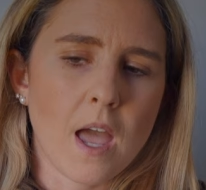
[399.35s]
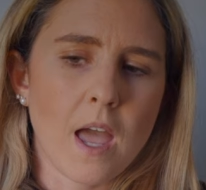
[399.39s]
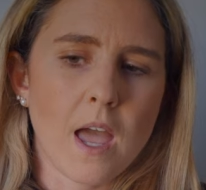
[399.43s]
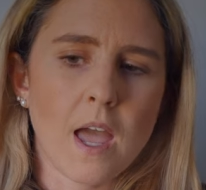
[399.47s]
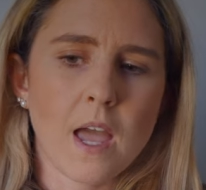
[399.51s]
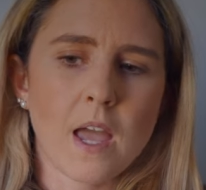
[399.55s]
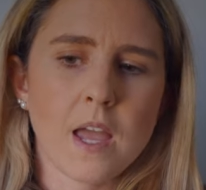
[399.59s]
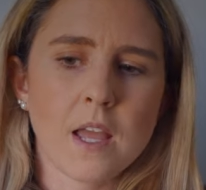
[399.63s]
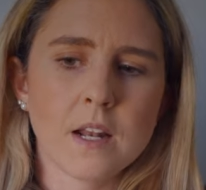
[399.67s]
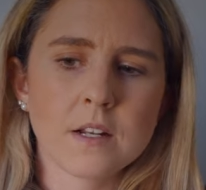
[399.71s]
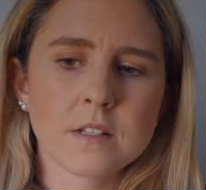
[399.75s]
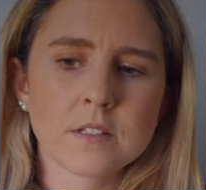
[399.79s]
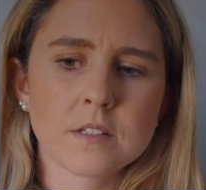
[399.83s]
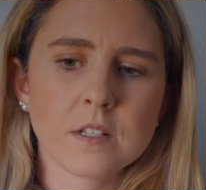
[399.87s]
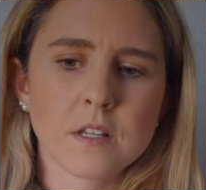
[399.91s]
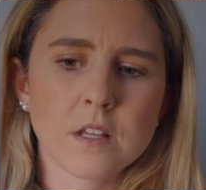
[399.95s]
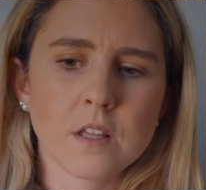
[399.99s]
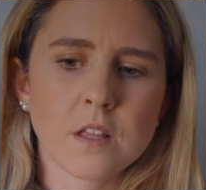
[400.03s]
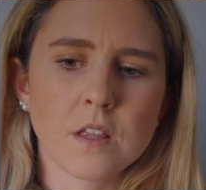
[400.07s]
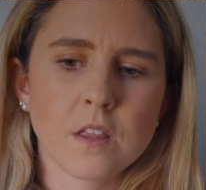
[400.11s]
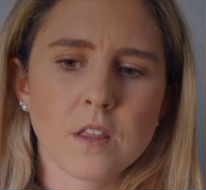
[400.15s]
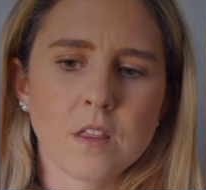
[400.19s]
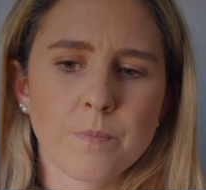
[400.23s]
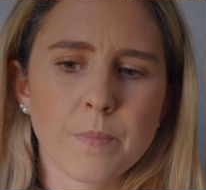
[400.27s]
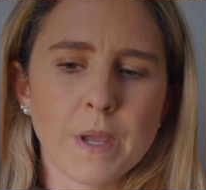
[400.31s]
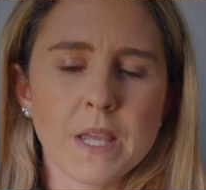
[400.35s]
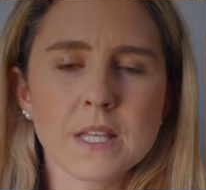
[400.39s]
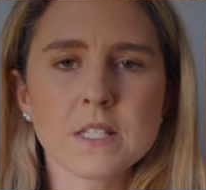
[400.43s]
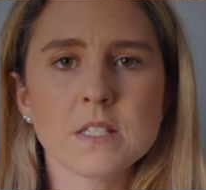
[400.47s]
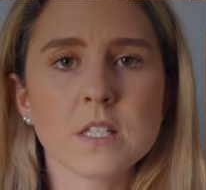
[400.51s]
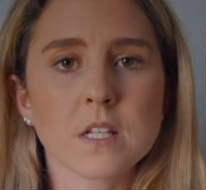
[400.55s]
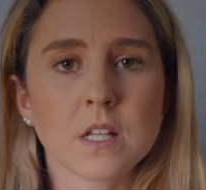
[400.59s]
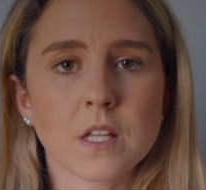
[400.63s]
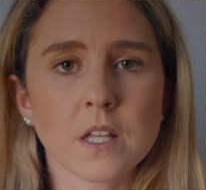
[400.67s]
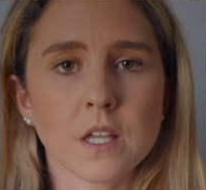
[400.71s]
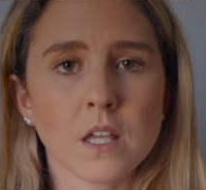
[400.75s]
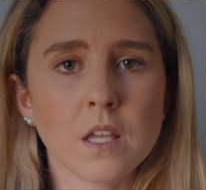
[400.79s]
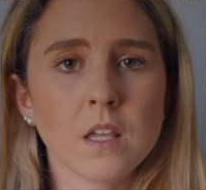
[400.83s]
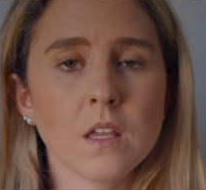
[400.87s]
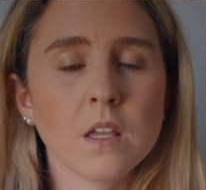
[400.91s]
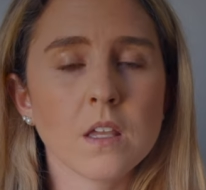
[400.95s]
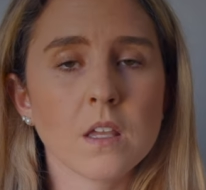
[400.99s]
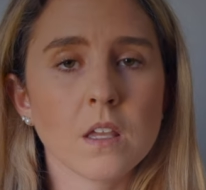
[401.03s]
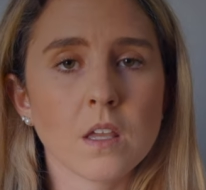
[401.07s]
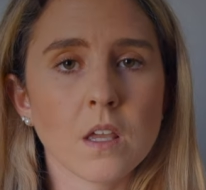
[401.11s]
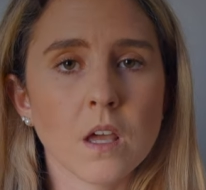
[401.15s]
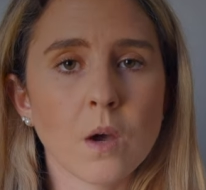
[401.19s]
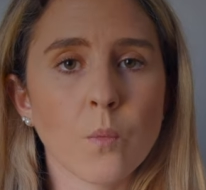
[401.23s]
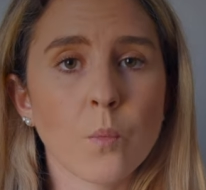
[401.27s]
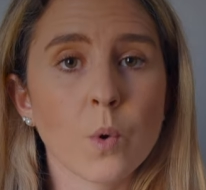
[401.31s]
And basically,
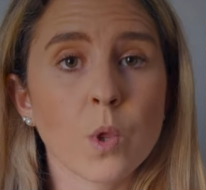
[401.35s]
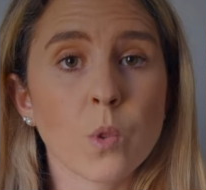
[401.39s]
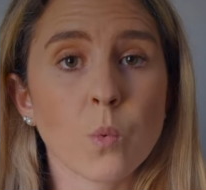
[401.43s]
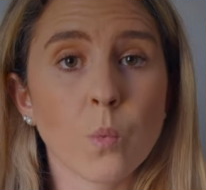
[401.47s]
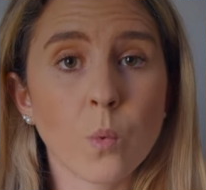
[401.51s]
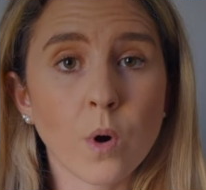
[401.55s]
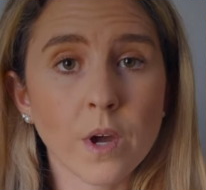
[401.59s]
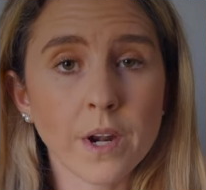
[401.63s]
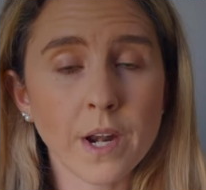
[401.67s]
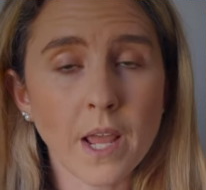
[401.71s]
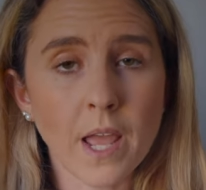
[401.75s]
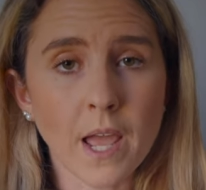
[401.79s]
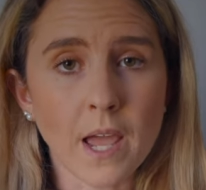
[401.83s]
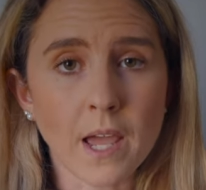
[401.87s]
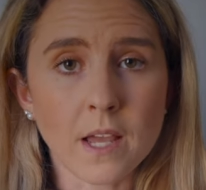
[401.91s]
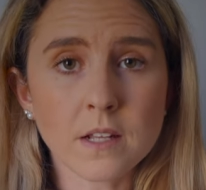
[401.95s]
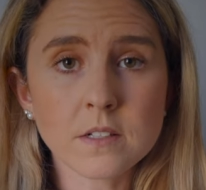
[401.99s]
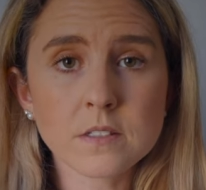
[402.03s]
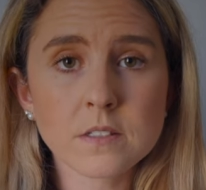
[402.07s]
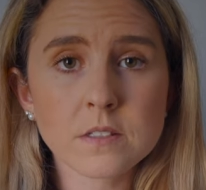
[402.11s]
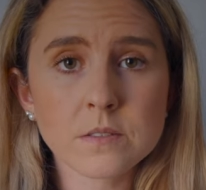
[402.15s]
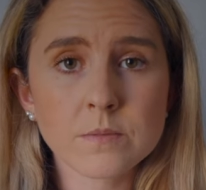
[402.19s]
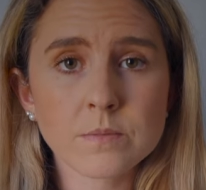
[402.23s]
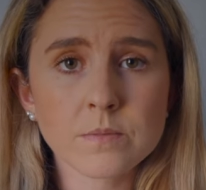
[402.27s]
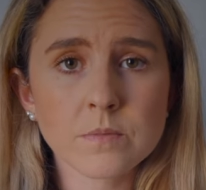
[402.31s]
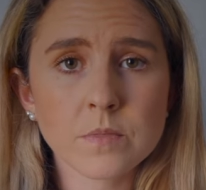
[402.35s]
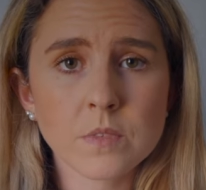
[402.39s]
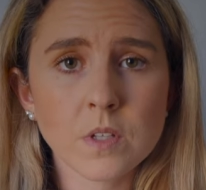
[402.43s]
with one hand,